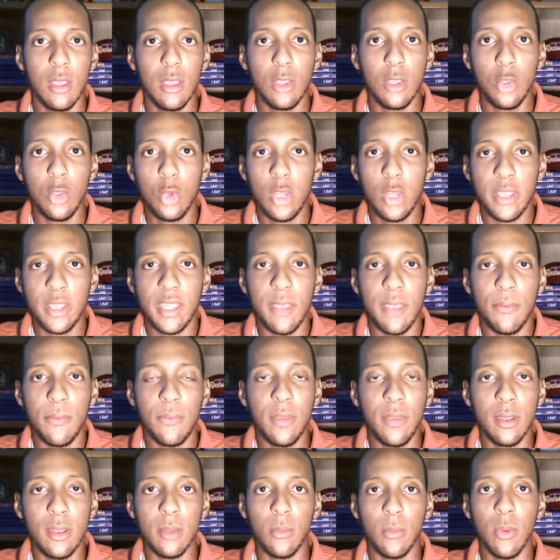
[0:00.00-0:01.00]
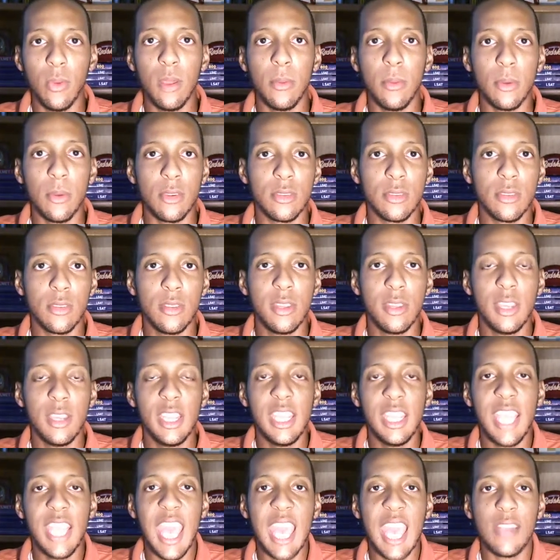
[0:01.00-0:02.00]
You look at Phillip Rivers.
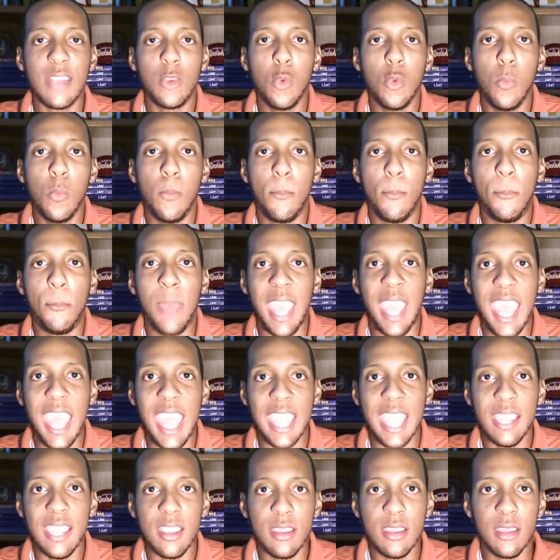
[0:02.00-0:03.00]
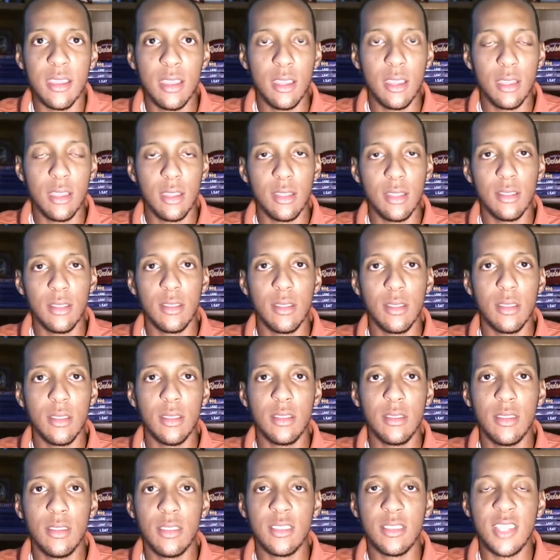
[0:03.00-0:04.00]
He had to beg
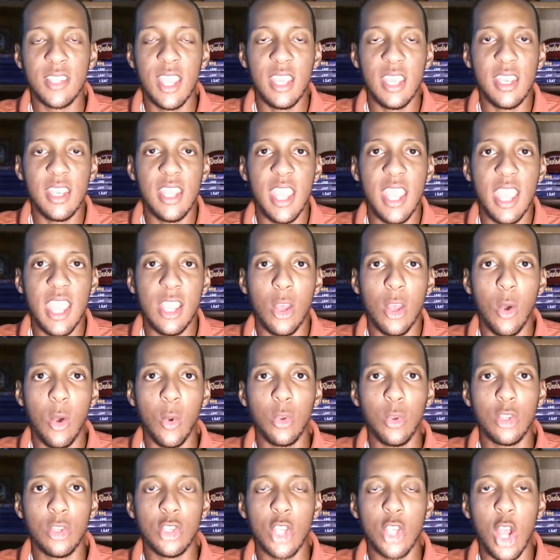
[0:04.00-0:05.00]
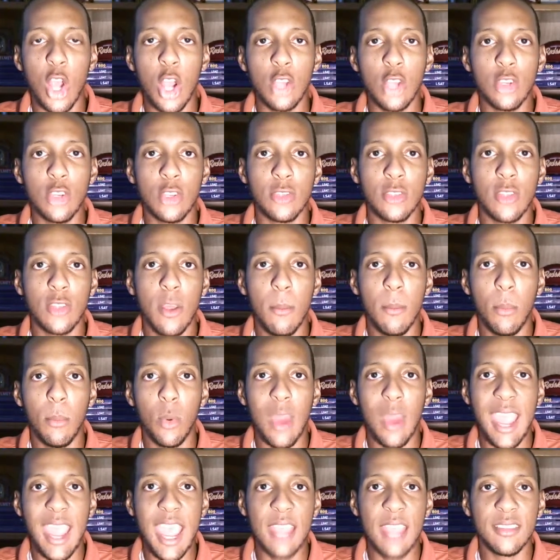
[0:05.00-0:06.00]
the San Diego Chargers
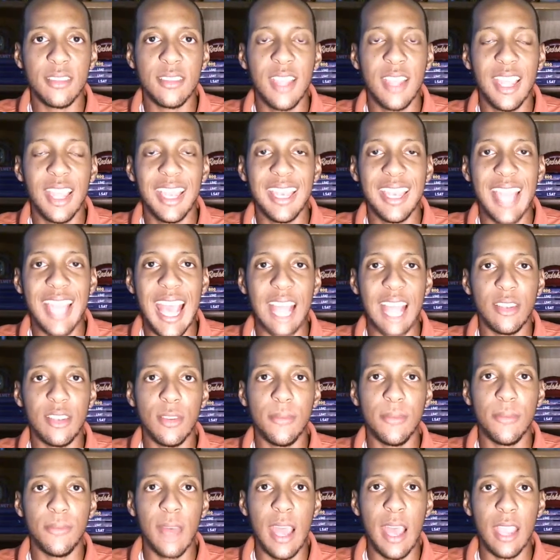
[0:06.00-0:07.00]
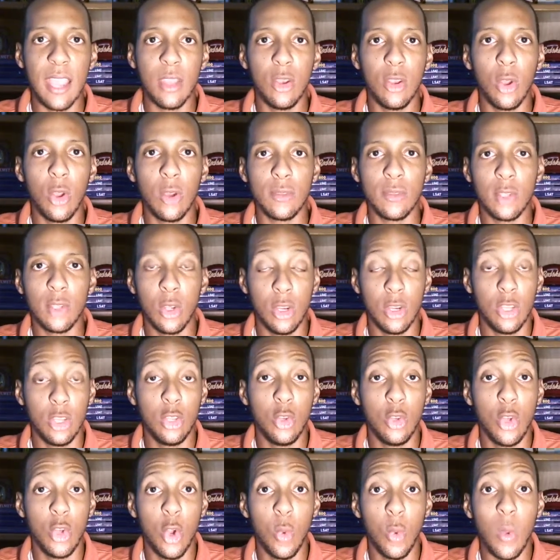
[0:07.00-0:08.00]
brass not to fire North Turner.
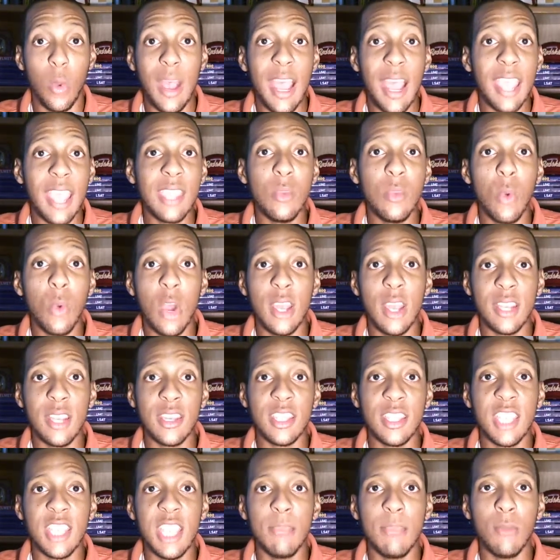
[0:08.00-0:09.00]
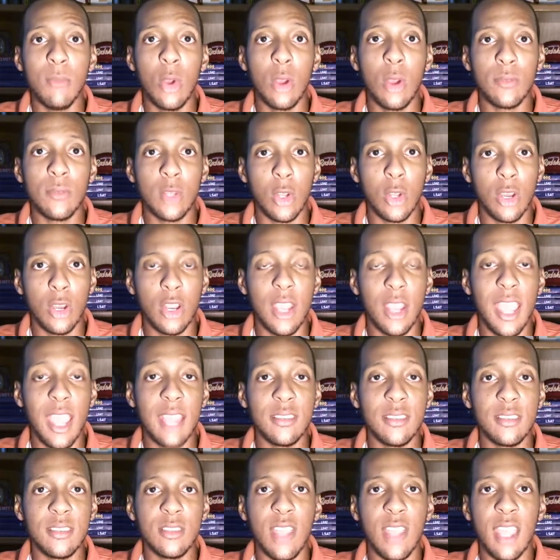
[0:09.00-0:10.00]
You know why he wanted to keep North Turner
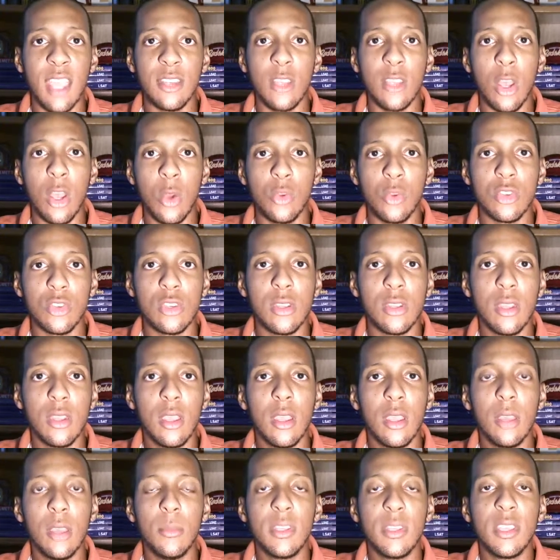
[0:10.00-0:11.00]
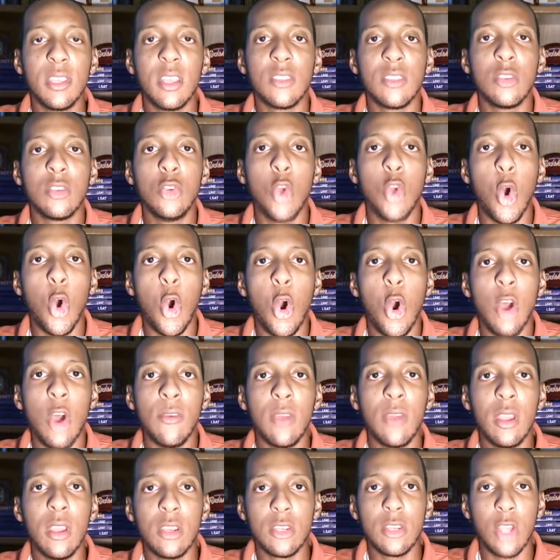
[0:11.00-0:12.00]
as his head coach? Because
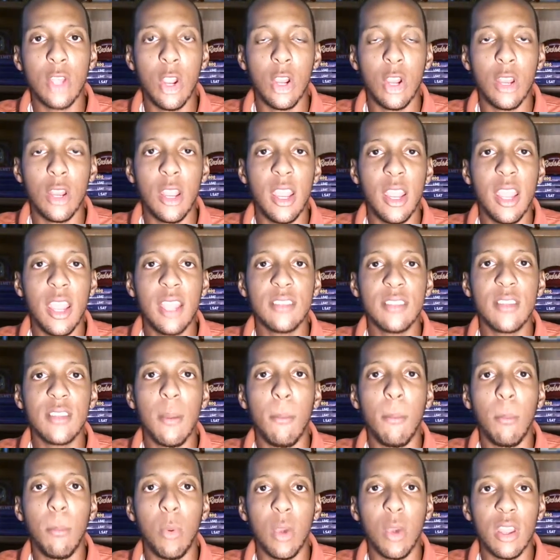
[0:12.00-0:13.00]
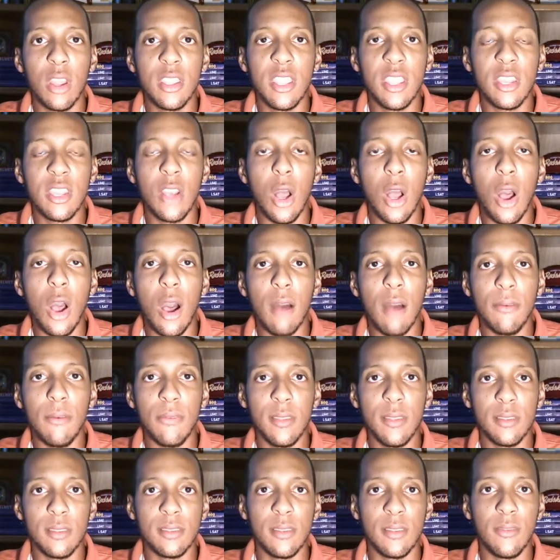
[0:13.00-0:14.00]
North Turner is a brilliant
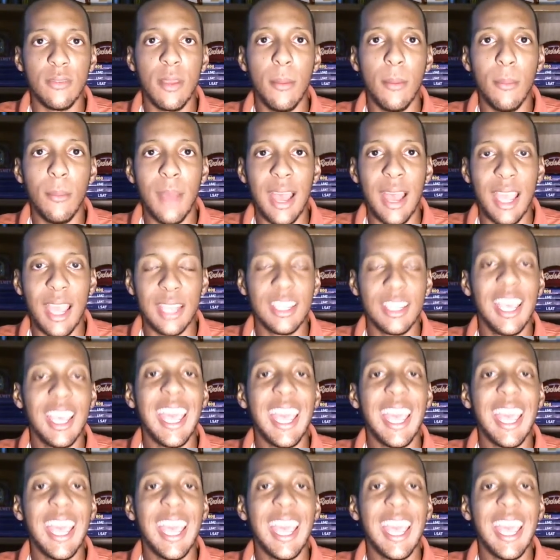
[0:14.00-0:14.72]
offensive mind.